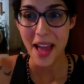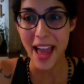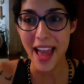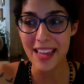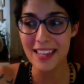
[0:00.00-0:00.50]

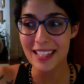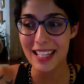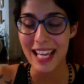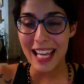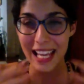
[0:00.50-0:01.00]
And
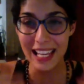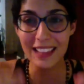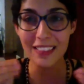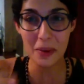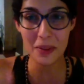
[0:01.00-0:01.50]

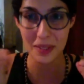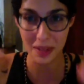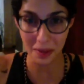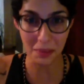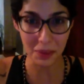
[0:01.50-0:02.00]
hitting those
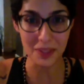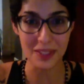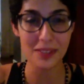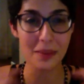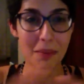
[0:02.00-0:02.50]
numbers,
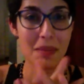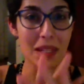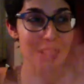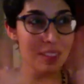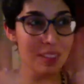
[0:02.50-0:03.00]
there's a
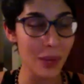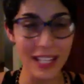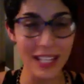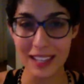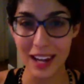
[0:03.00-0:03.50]
million
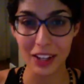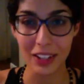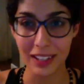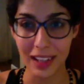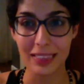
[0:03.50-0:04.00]
ways that I
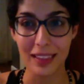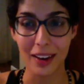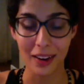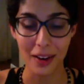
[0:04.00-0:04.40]
could get there.